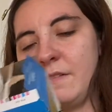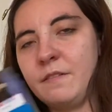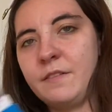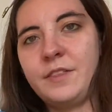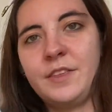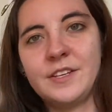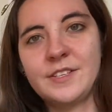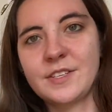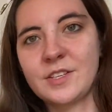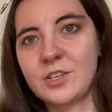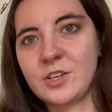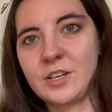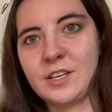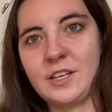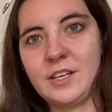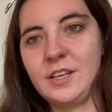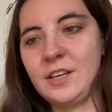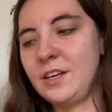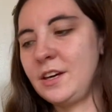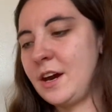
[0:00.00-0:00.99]
this
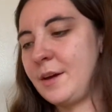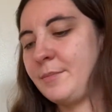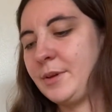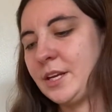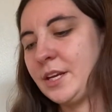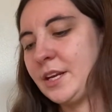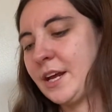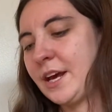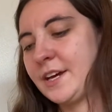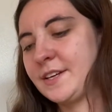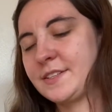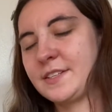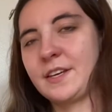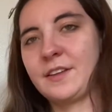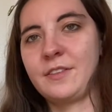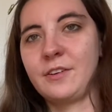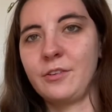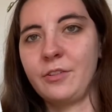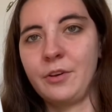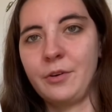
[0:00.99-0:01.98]
cookie, I mean, it has like
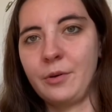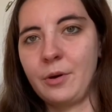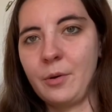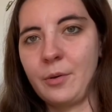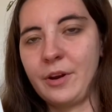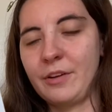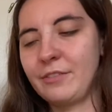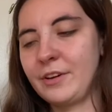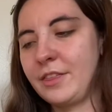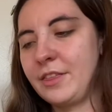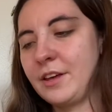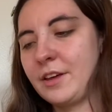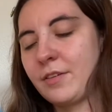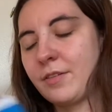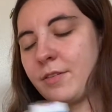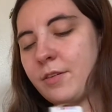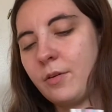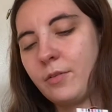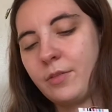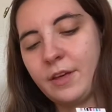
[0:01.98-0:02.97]
their logo and everything.
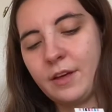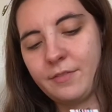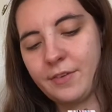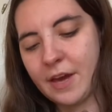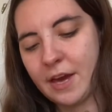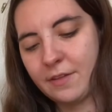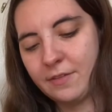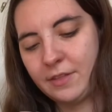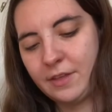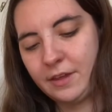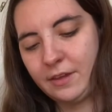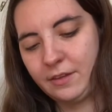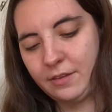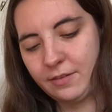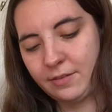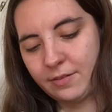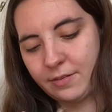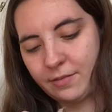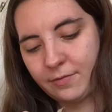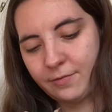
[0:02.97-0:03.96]
So they've had
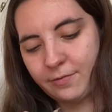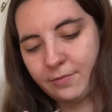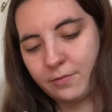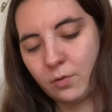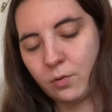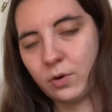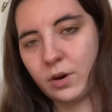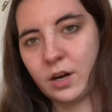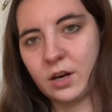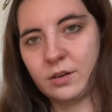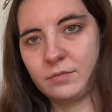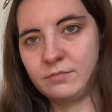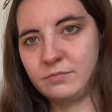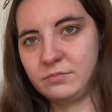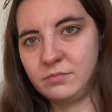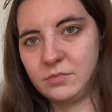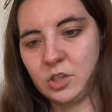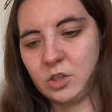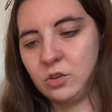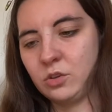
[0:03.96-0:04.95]
these for
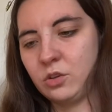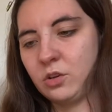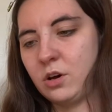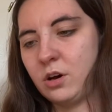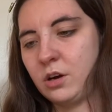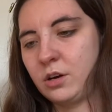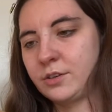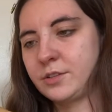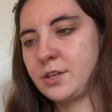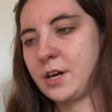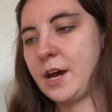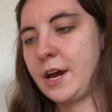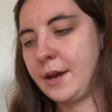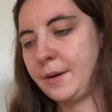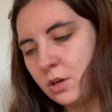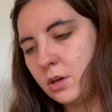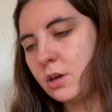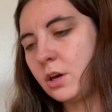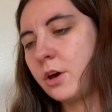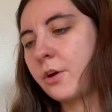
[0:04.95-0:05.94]
a long
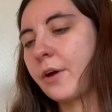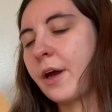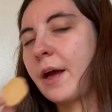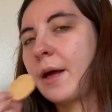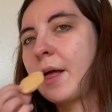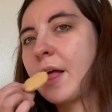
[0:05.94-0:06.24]
time. Okay.